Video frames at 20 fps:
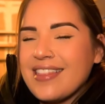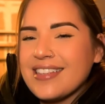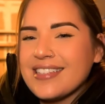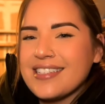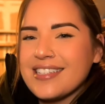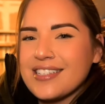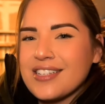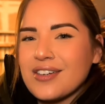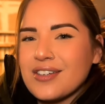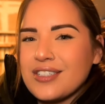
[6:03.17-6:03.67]

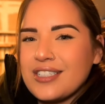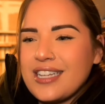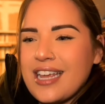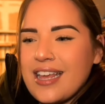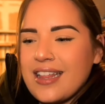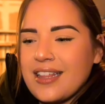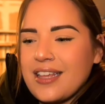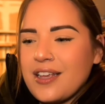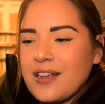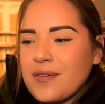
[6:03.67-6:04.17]
this is her
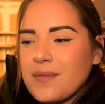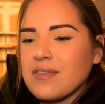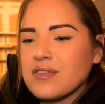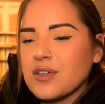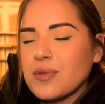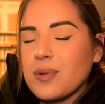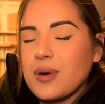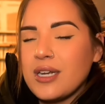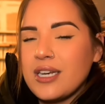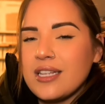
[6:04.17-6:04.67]
daily.
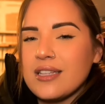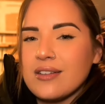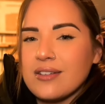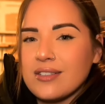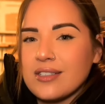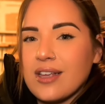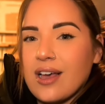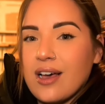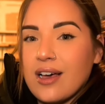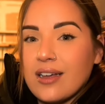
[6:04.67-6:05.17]
After putting
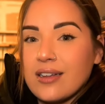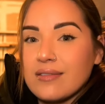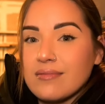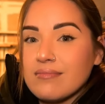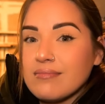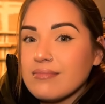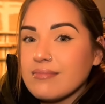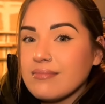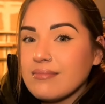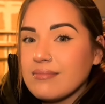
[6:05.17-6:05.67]
those
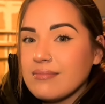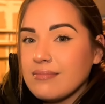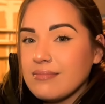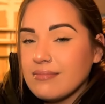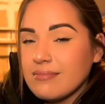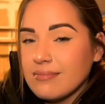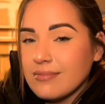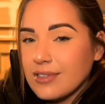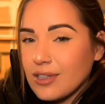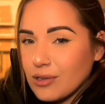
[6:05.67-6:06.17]
on,
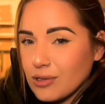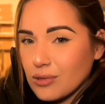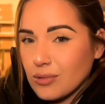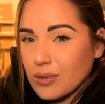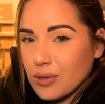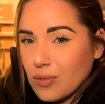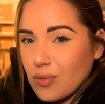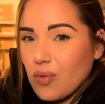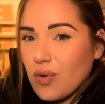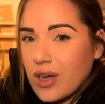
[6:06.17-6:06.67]

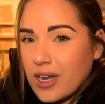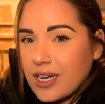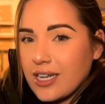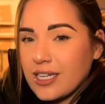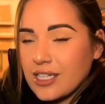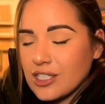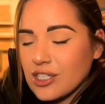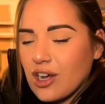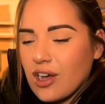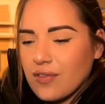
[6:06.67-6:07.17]
those were 1
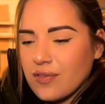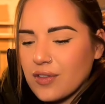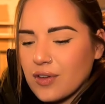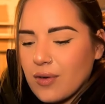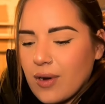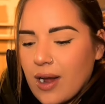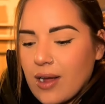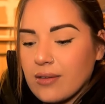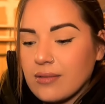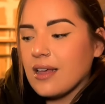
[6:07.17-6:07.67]
inch off
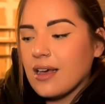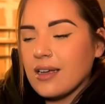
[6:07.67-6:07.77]
the ground.